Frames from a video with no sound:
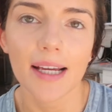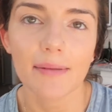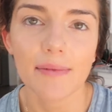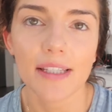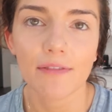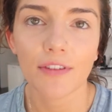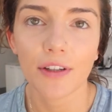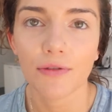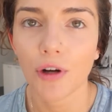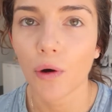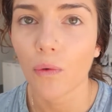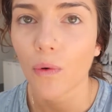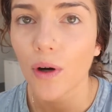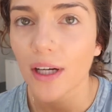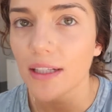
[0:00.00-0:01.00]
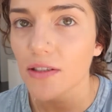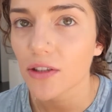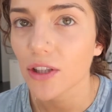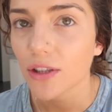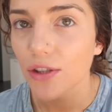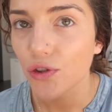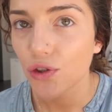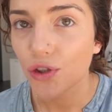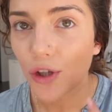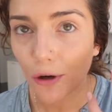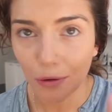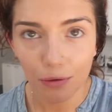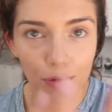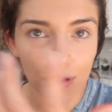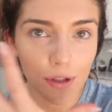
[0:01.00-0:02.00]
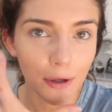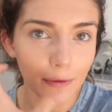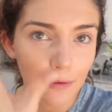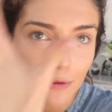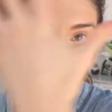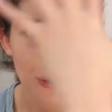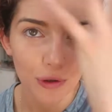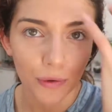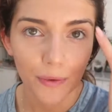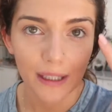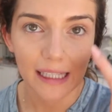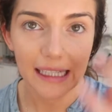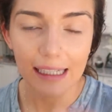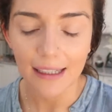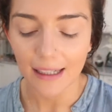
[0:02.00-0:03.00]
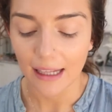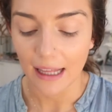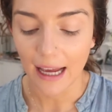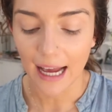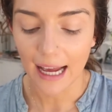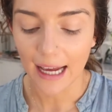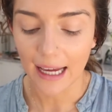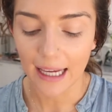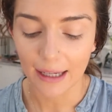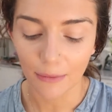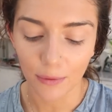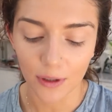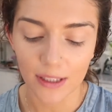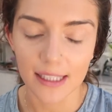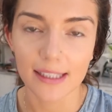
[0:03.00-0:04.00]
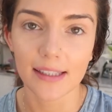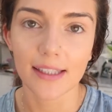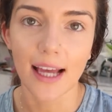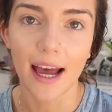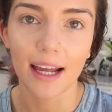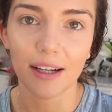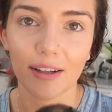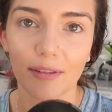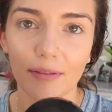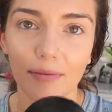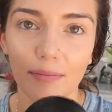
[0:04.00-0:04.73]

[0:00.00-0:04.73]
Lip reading: sometimes if you don't want it to look so dewy, I will set